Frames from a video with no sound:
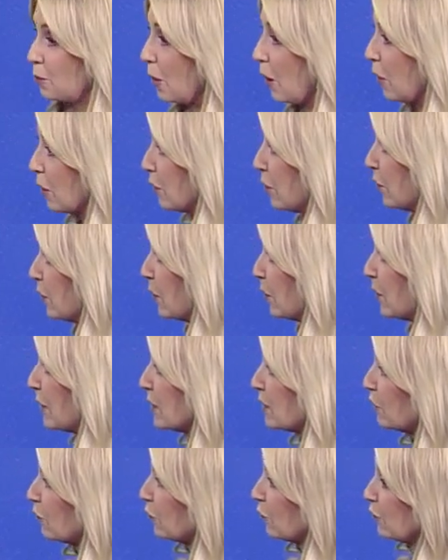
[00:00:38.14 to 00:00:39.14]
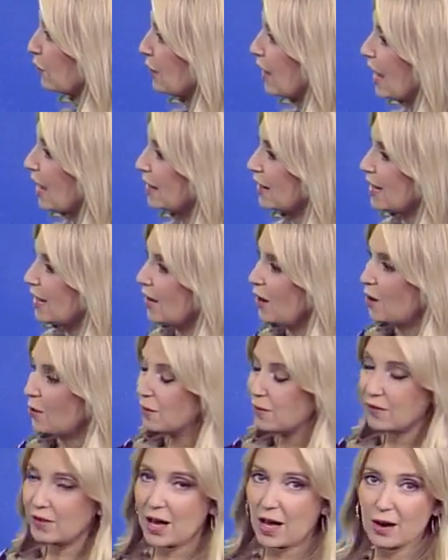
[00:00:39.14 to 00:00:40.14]
Part of the reason for that,
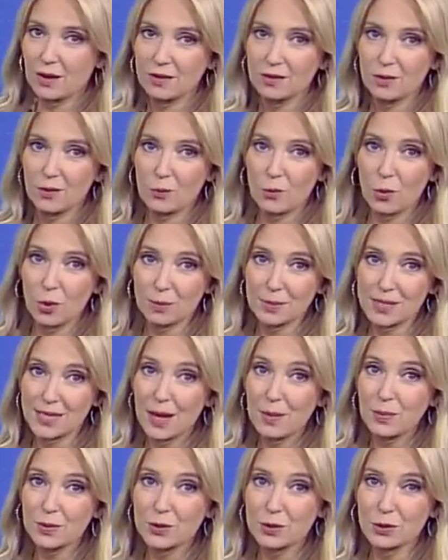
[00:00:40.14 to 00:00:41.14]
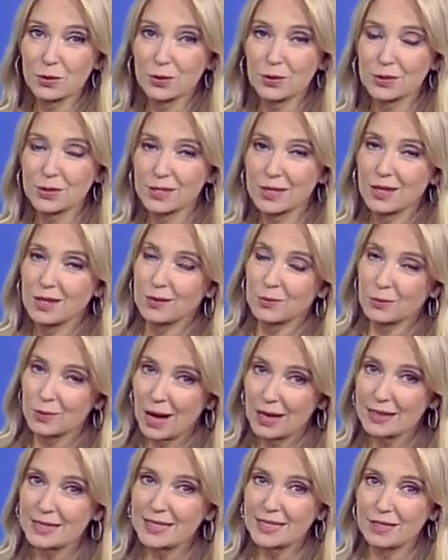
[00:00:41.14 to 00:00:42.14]
we've got warm temperatures,
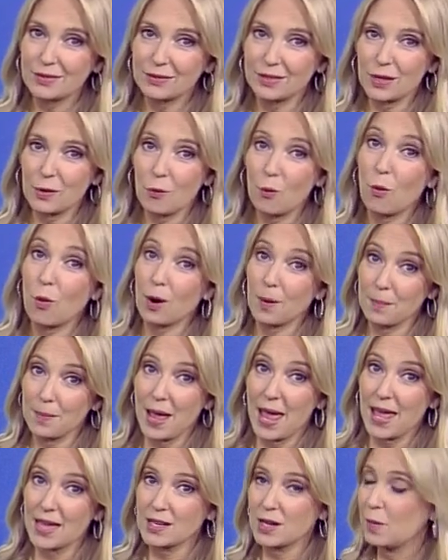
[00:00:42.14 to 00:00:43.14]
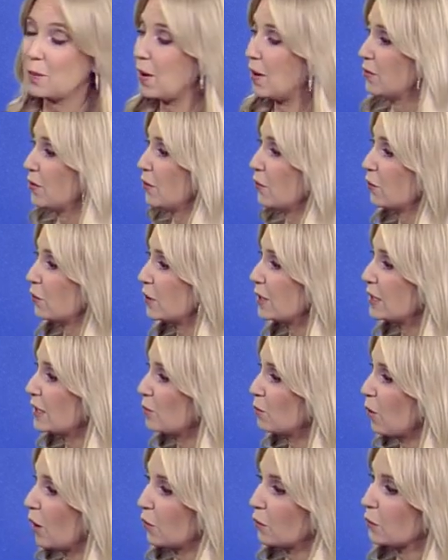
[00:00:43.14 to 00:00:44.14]
relatively warm and above the
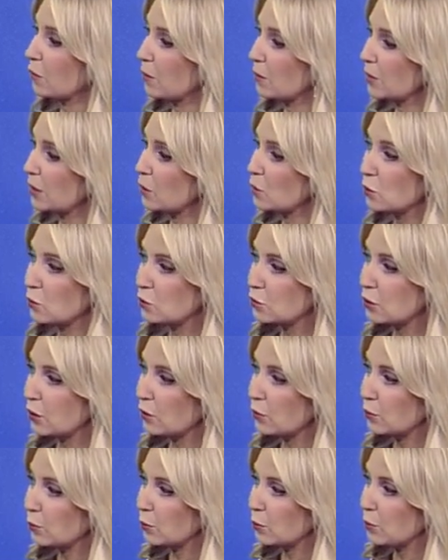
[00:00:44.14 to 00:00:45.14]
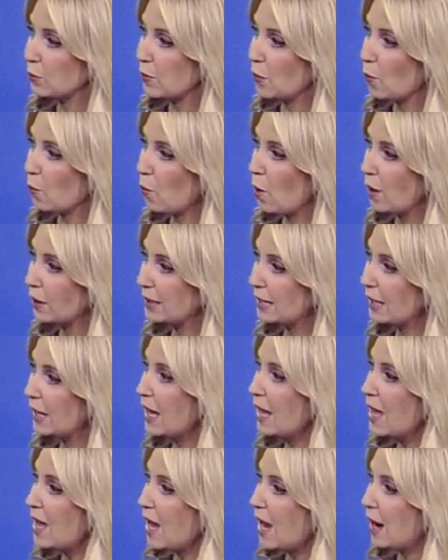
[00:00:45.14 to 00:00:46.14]
freezing mark from Kenosha through Milwaukee
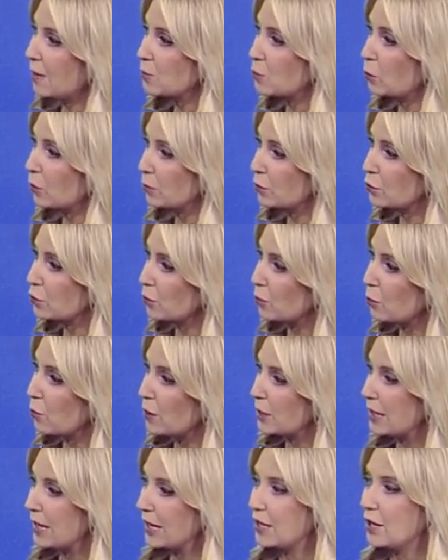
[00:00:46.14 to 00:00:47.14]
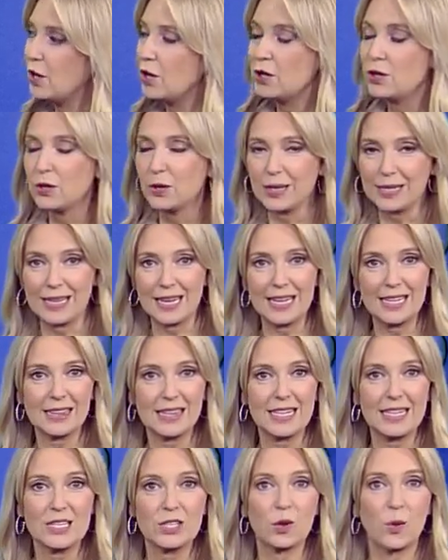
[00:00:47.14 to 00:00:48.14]
up towards Sheboygan. You get
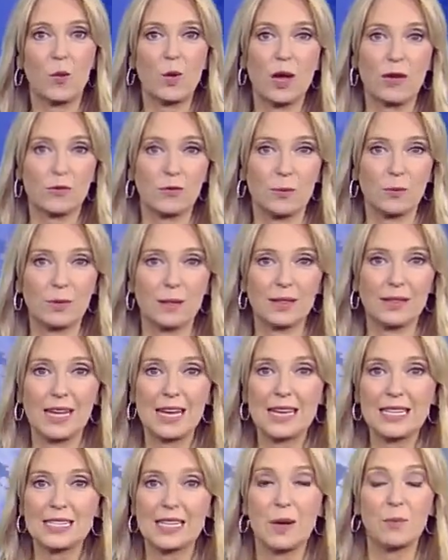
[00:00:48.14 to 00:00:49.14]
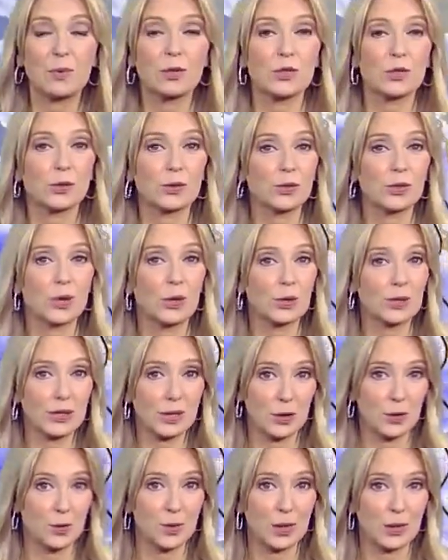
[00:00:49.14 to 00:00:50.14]
inland away from the lake, temperatures are a
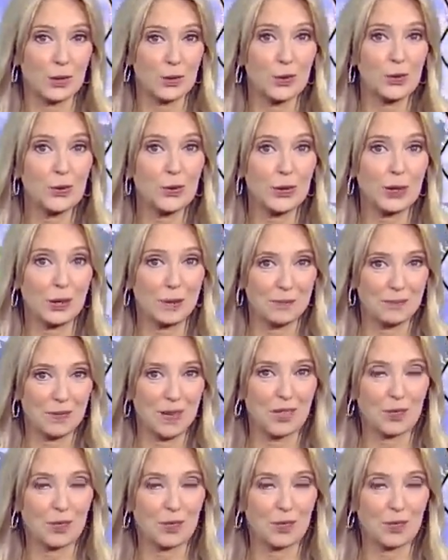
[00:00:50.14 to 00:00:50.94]
little bit cooler.